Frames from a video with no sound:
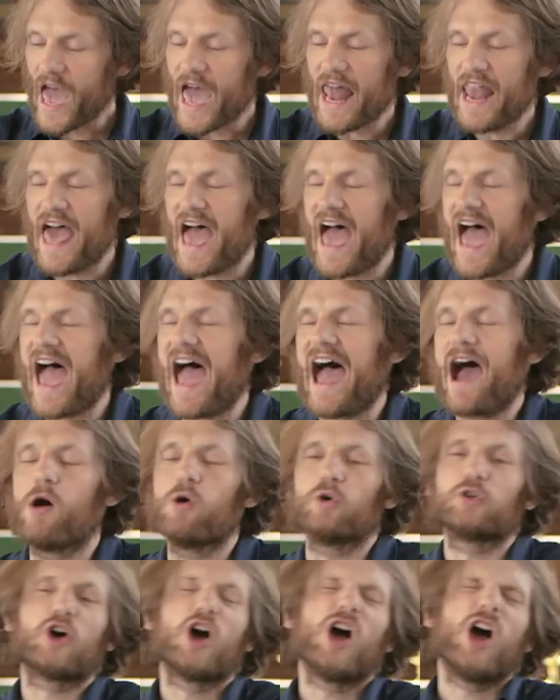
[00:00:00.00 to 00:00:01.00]
And
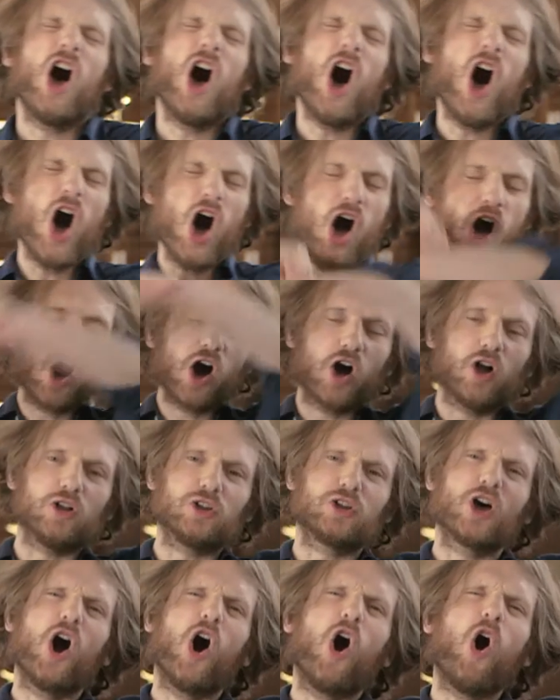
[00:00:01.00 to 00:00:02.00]
out
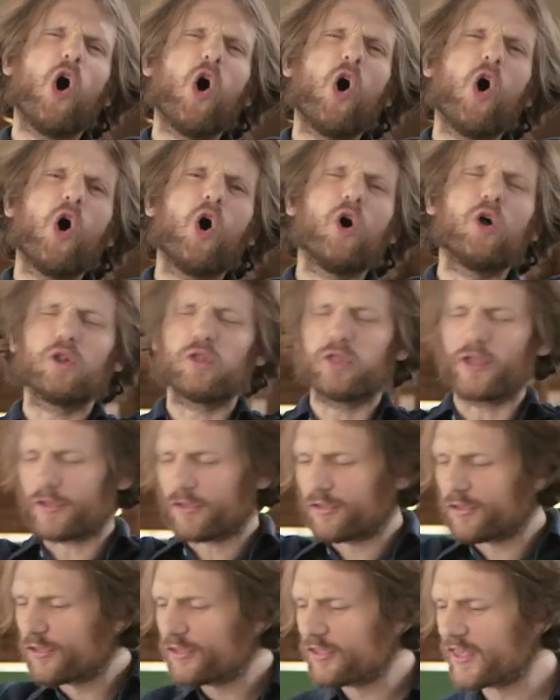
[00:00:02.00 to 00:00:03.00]
hurled all the
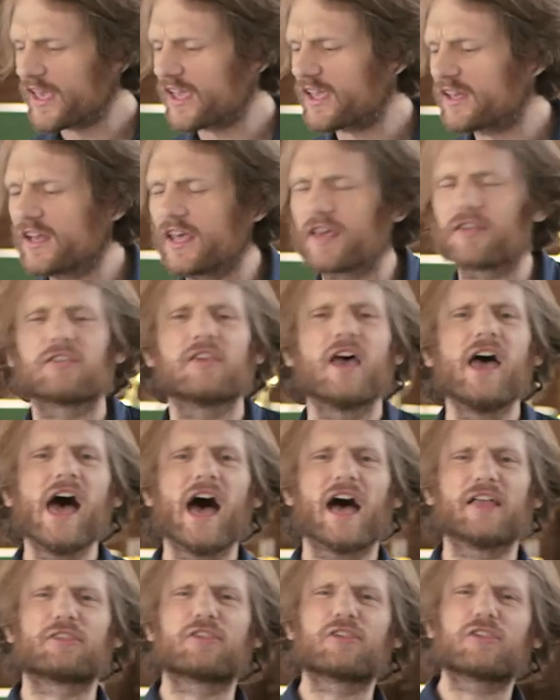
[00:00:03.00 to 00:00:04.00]
sickness
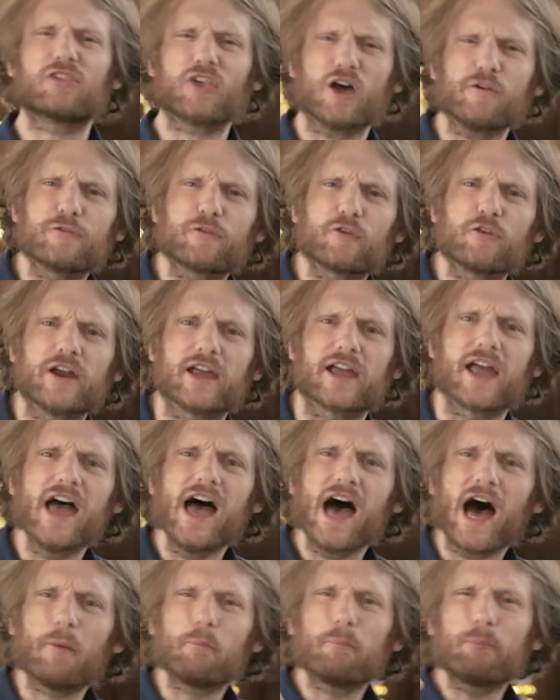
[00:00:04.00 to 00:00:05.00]
and suffering
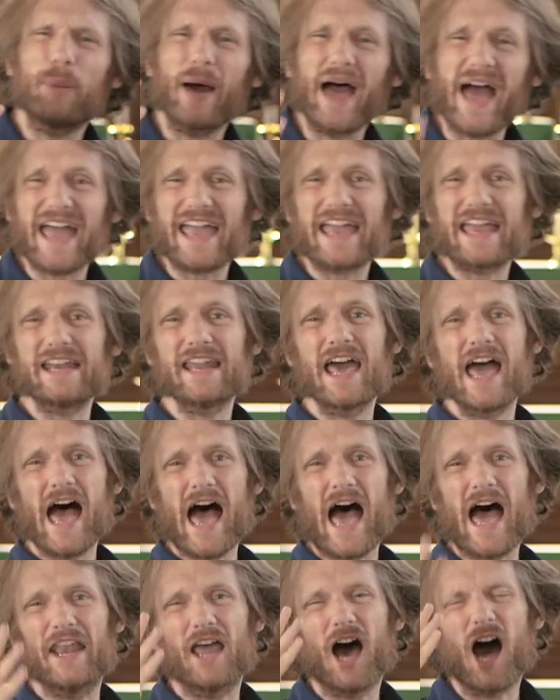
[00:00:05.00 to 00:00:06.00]
and pain
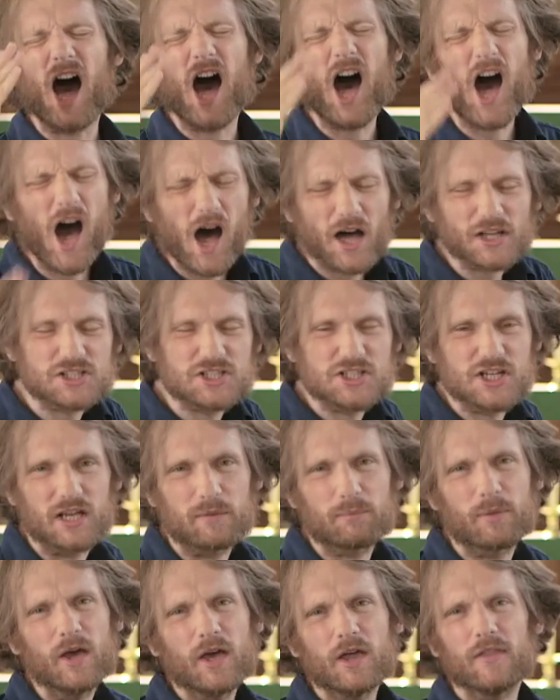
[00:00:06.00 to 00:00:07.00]
and
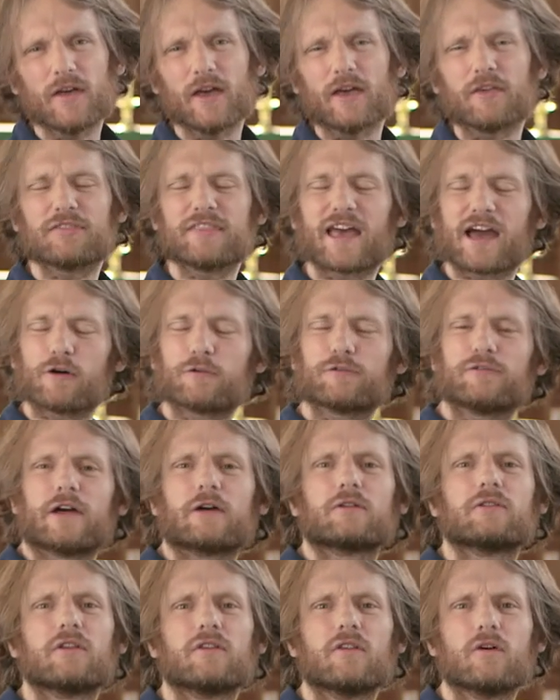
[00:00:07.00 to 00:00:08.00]
hardship that is now
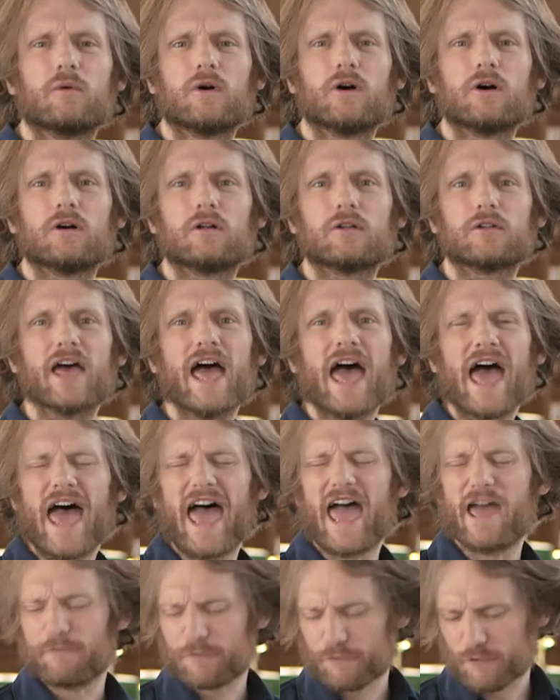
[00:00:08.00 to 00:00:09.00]
found in the world.
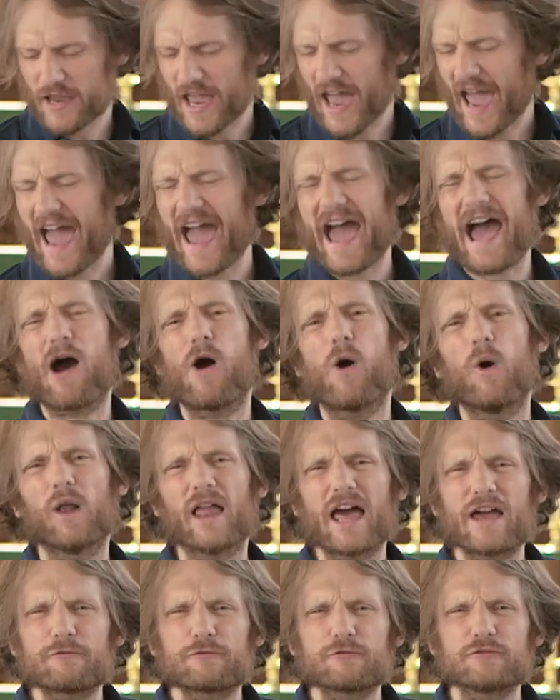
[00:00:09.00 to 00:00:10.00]
Every
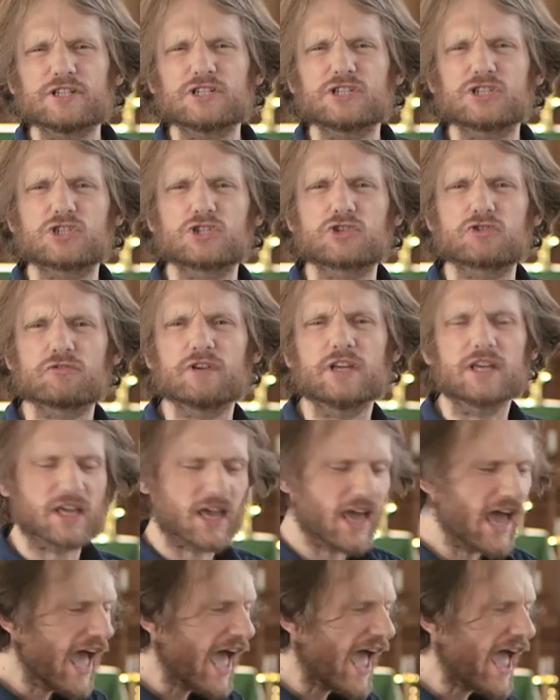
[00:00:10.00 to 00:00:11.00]
howl, every
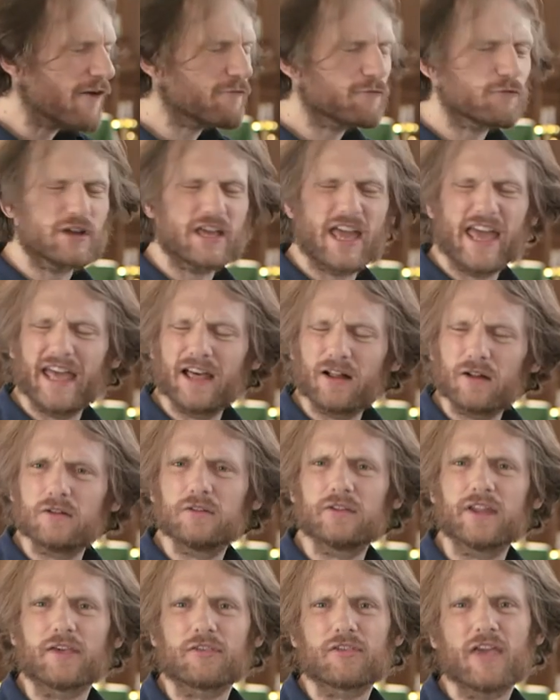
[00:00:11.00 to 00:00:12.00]
shriek, every
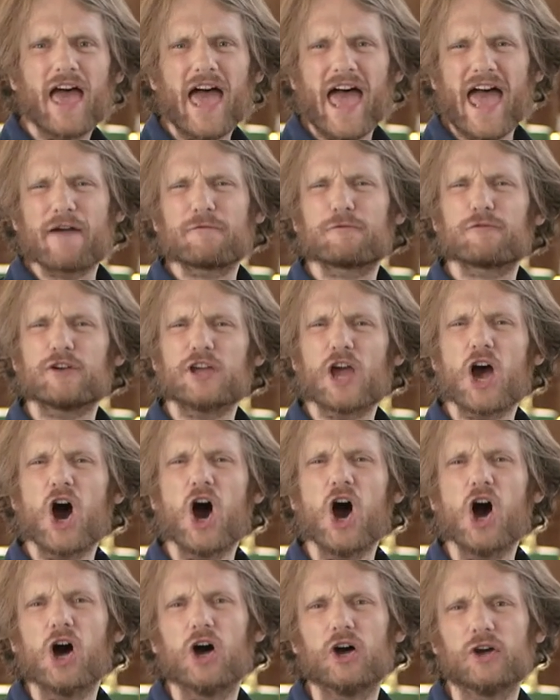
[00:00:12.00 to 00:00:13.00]
illness, every
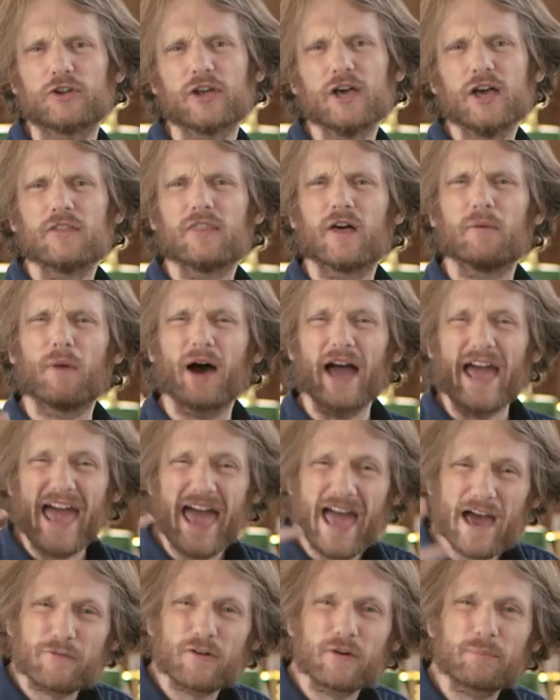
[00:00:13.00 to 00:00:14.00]
hurt that might
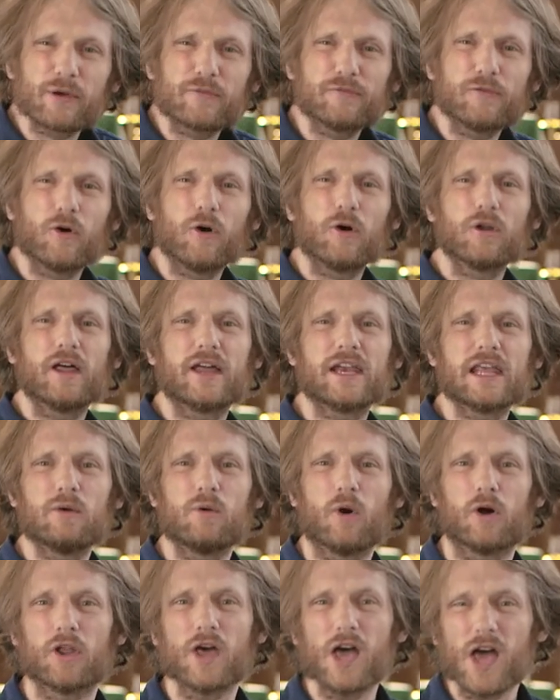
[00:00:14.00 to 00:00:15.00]
ever befall
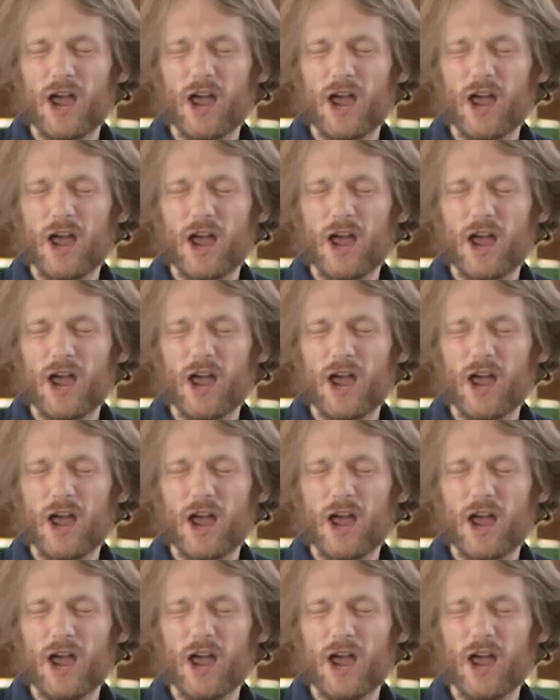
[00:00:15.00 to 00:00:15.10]
anyone